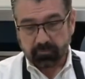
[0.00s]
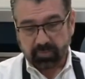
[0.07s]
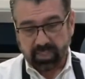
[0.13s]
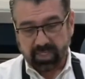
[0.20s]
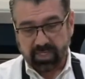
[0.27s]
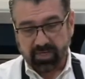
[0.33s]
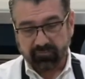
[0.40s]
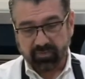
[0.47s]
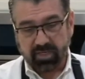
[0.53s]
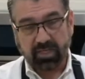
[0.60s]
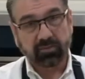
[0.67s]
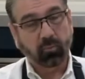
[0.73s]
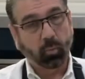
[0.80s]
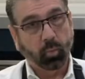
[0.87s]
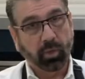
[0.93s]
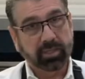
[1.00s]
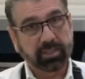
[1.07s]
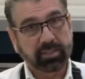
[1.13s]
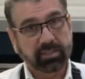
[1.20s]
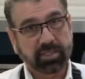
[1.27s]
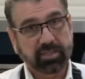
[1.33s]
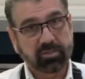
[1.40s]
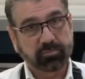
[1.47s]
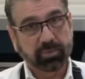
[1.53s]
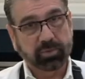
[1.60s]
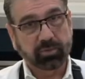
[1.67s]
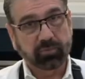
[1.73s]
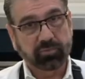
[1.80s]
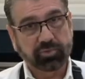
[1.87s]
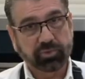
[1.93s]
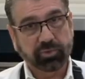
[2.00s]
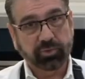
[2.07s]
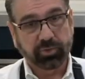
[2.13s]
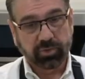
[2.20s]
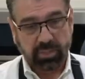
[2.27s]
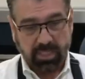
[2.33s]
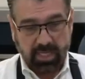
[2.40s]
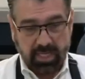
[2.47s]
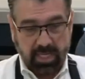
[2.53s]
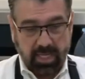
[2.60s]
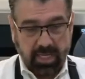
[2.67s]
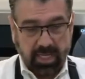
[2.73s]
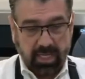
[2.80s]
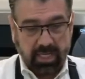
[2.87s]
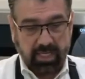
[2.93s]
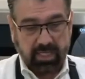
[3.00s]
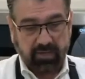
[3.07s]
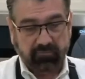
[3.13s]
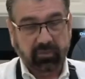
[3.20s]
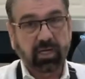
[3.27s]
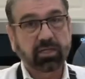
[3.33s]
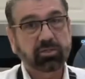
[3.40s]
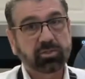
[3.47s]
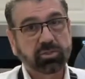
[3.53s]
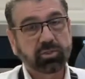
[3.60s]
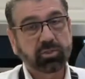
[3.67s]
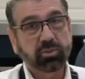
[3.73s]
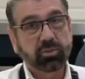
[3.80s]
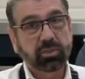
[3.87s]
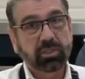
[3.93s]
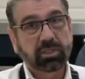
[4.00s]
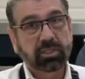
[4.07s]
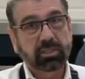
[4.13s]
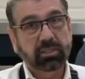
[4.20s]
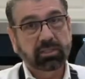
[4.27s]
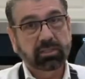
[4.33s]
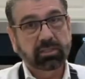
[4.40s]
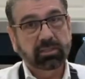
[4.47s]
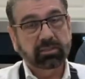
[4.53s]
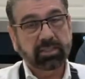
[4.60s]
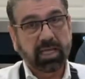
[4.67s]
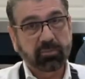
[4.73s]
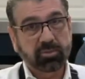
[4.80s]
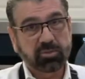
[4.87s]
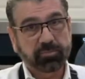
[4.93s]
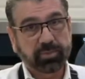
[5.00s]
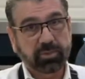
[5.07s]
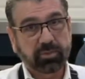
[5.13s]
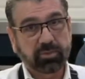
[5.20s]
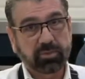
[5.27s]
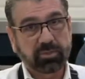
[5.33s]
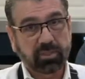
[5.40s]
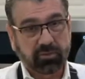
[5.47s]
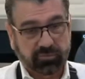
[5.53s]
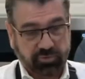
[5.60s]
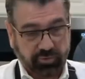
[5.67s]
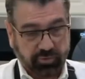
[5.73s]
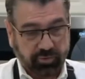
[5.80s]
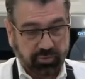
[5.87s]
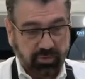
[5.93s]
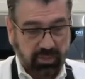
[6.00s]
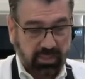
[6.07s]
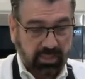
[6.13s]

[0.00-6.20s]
and I've got 1 teaspoon of sugar, and I've got 2 tablespoons of sugar,